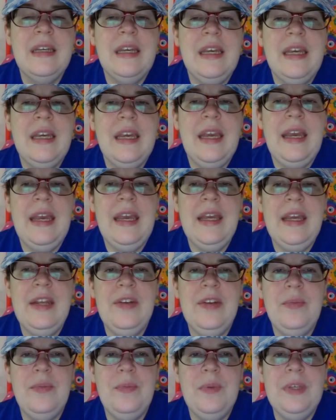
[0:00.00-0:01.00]

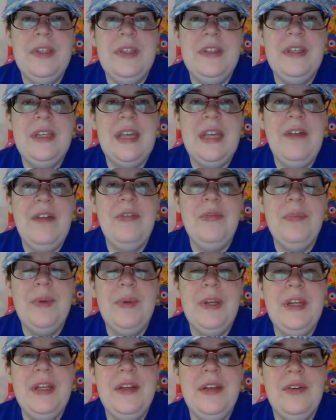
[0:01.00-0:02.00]
and we see
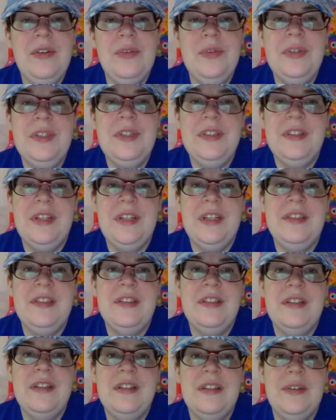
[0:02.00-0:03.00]
everybody, including
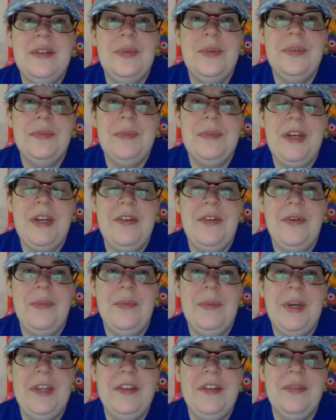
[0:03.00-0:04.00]
Stitch, who has made it home
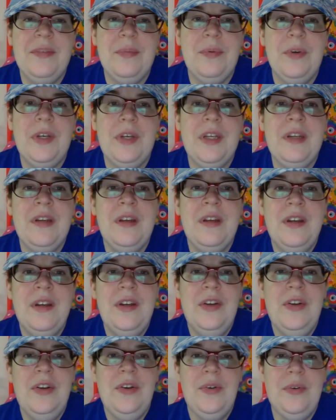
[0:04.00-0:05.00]
by this point,
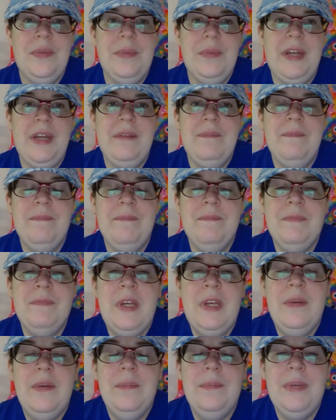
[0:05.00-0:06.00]
go to bed.
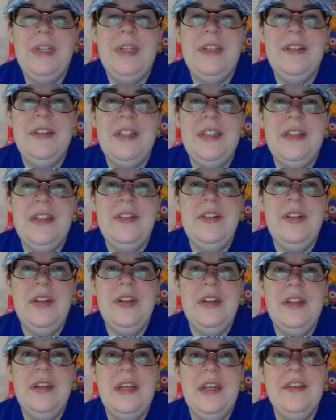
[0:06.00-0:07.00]
But Stitch
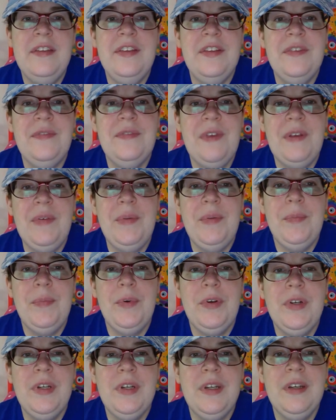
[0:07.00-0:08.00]
takes his favorite
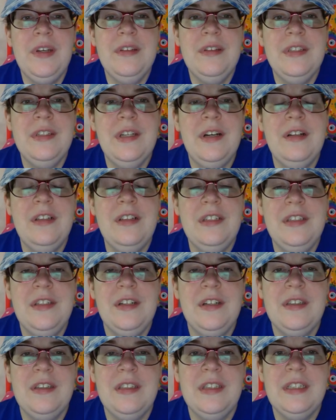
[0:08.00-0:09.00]
book, The Ugly
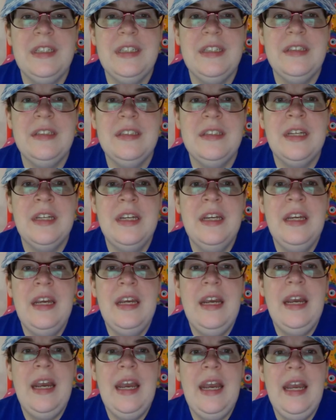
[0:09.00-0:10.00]
Duckling,
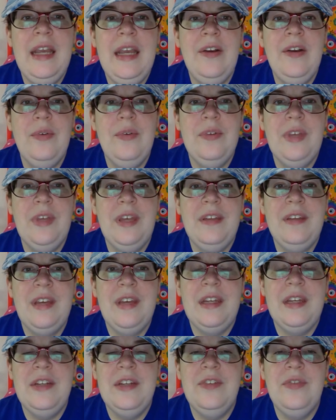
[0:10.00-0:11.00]
and goes outside.
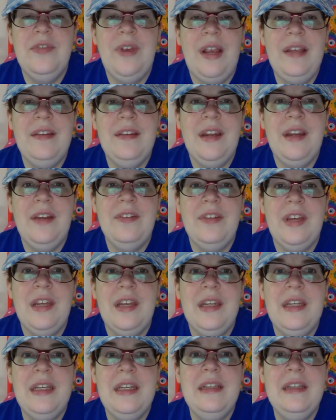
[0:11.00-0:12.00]
He drags it outside.
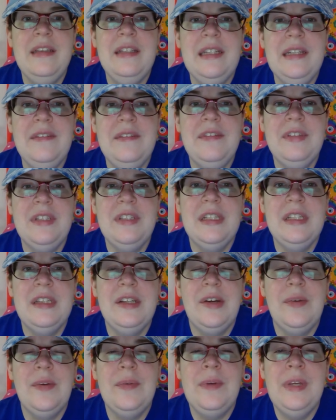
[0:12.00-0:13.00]
He leaves
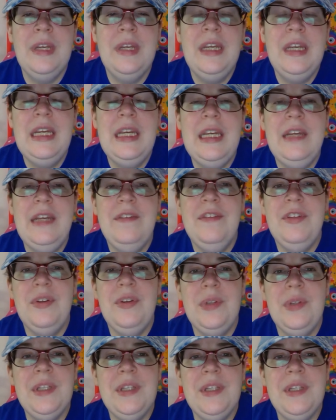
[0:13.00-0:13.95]
Lilo, even though Lilo